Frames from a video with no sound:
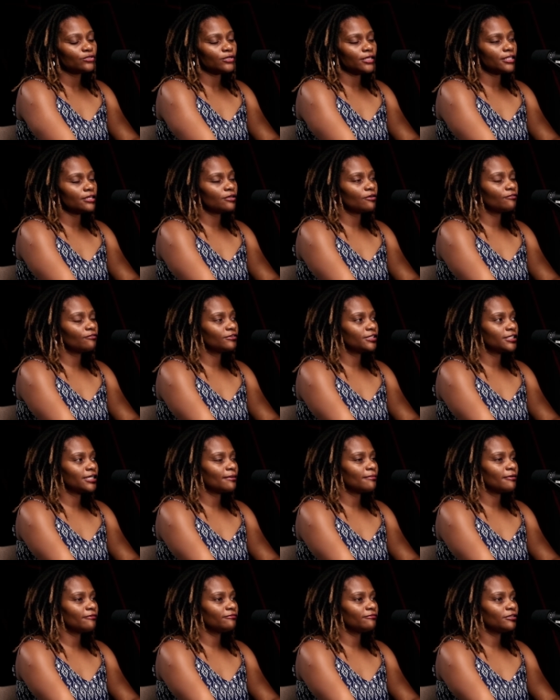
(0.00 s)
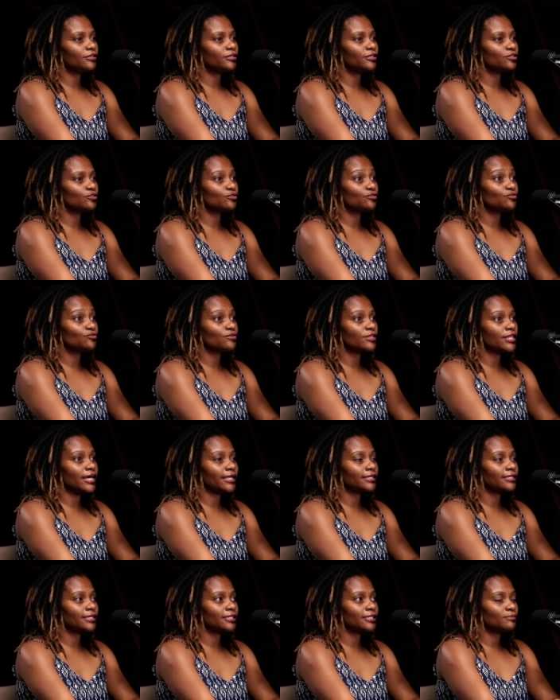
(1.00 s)
so i think over time i've learned to do
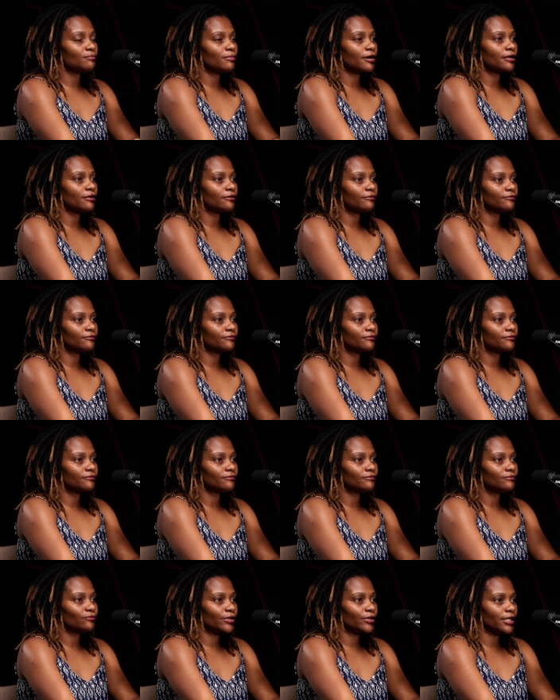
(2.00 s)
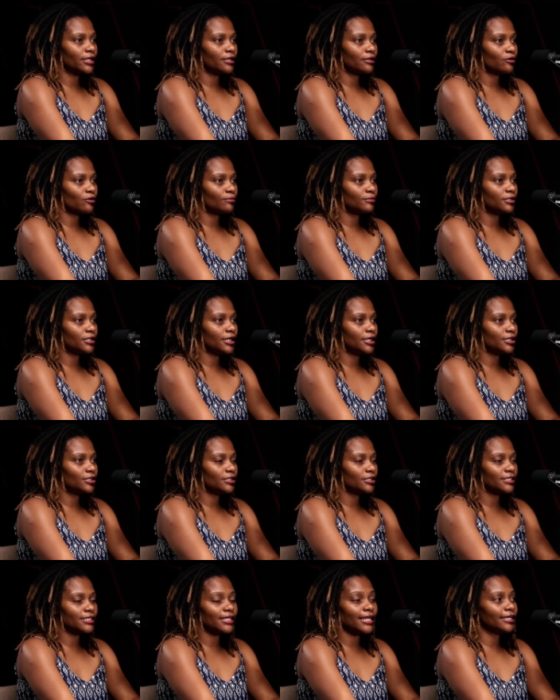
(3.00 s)
that as part of working in
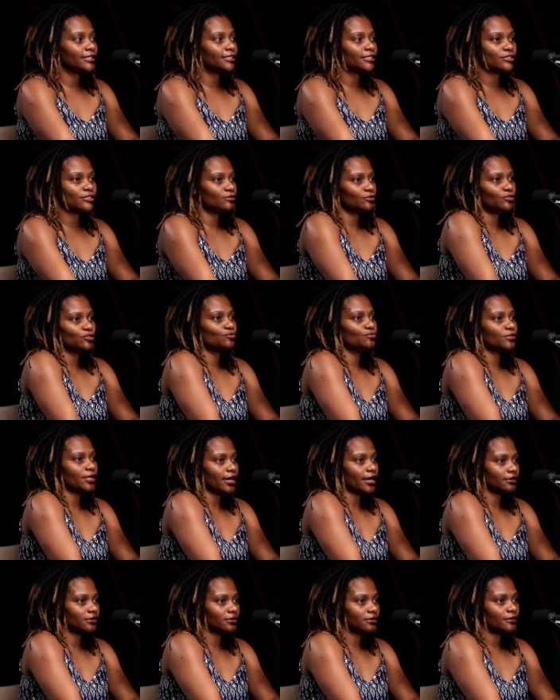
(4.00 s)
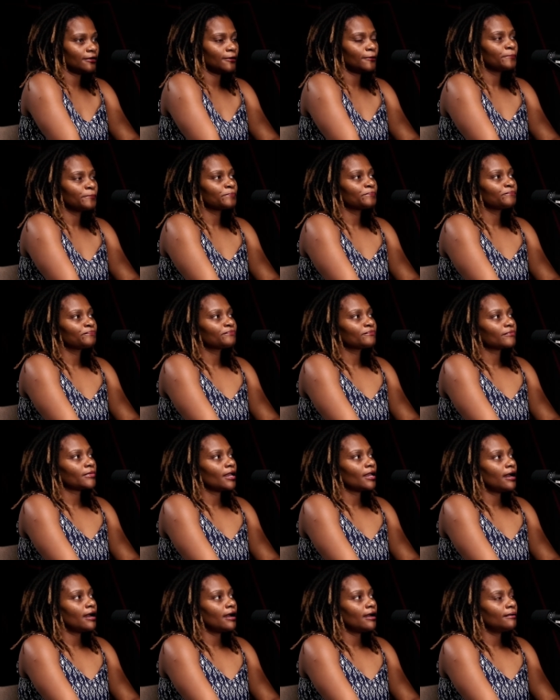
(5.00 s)
communications and right. i just do that mm.
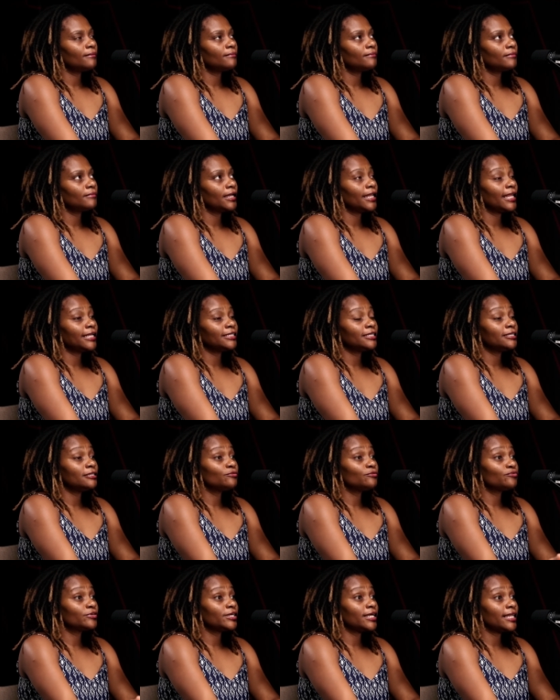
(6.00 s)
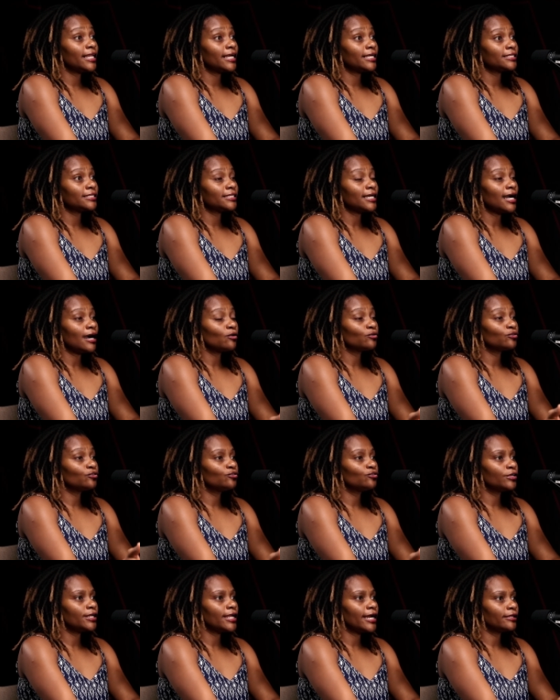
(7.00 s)
um, and i didn't realize how
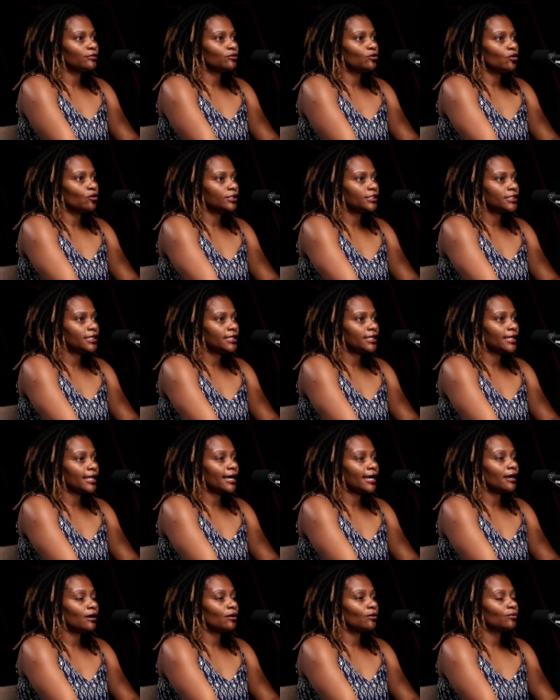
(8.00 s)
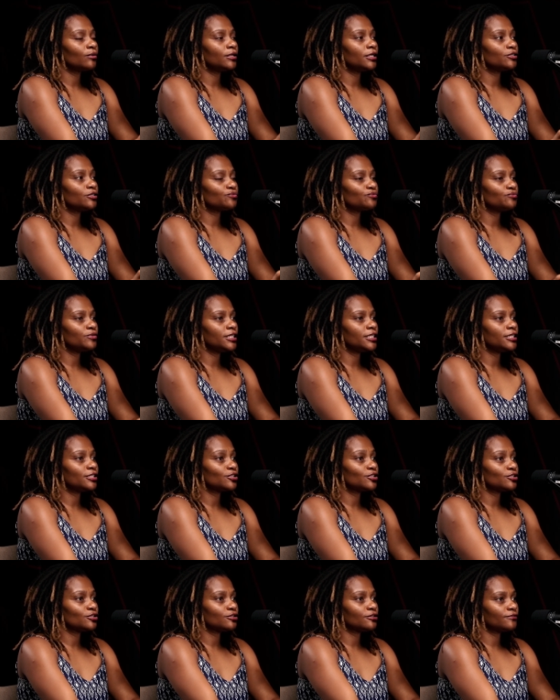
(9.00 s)
good i'd gotten and how it really
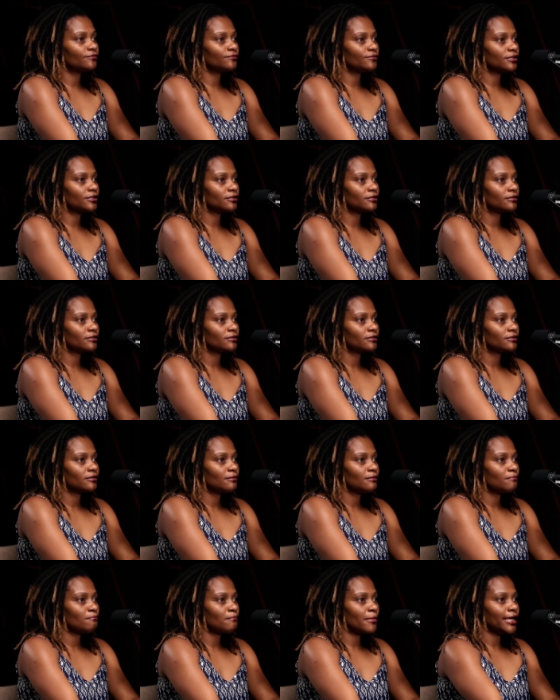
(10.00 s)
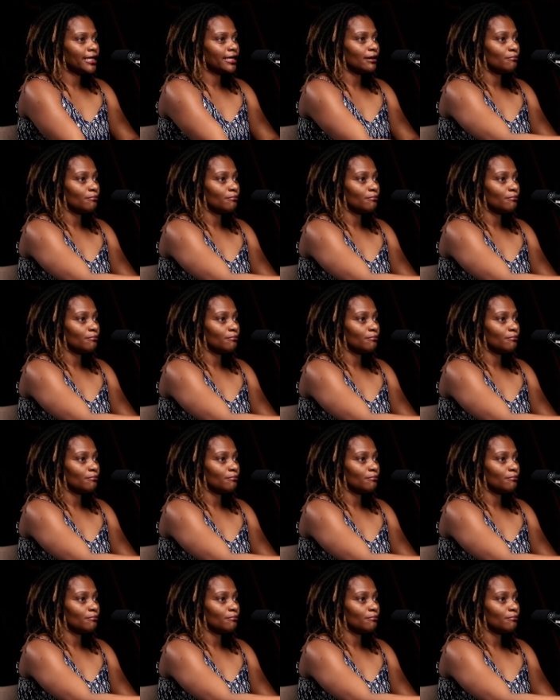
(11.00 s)
served my